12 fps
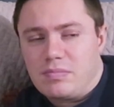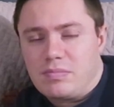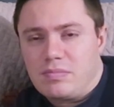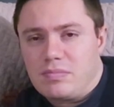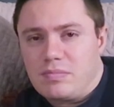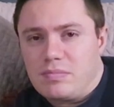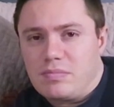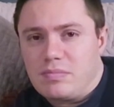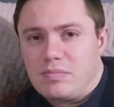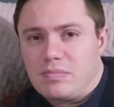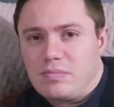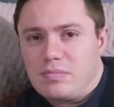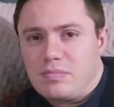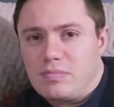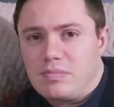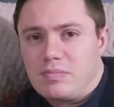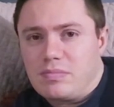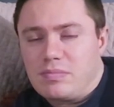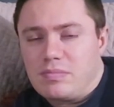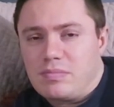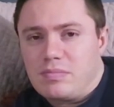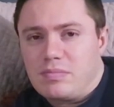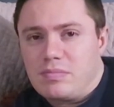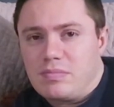
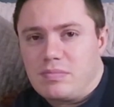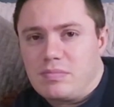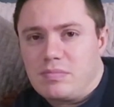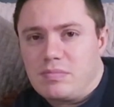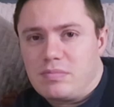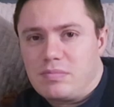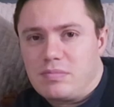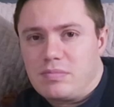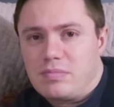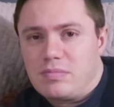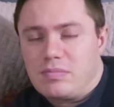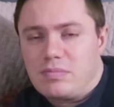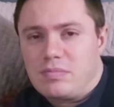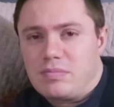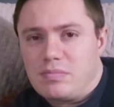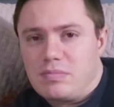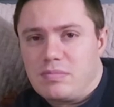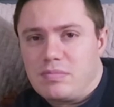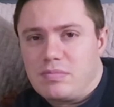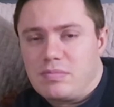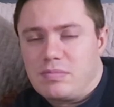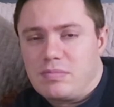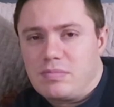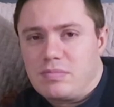
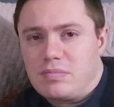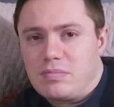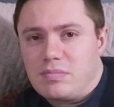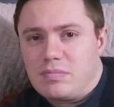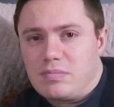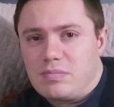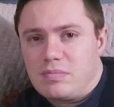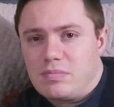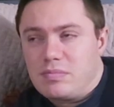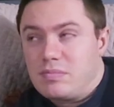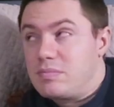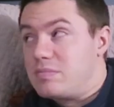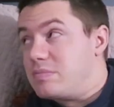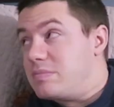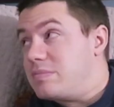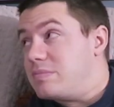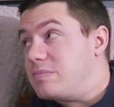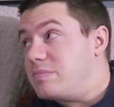No words are spoken by the person on screen.